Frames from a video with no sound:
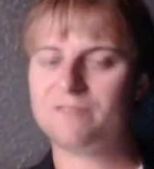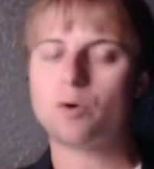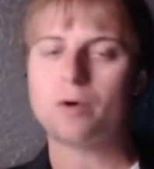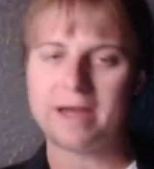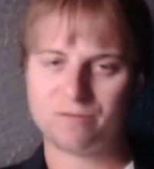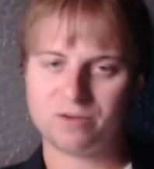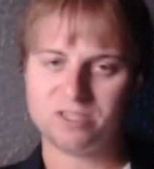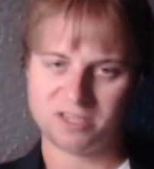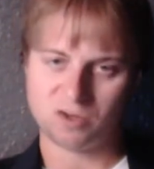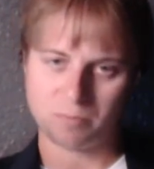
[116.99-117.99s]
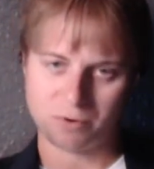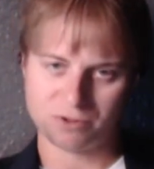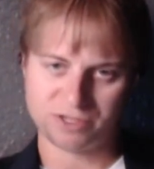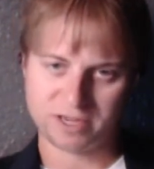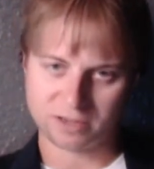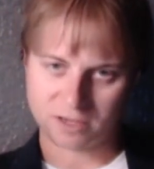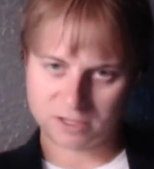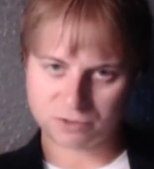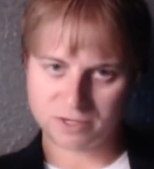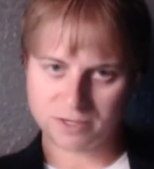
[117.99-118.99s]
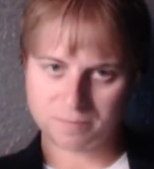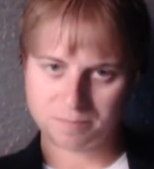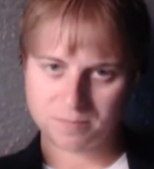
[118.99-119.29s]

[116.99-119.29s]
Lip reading: for every single person in the country.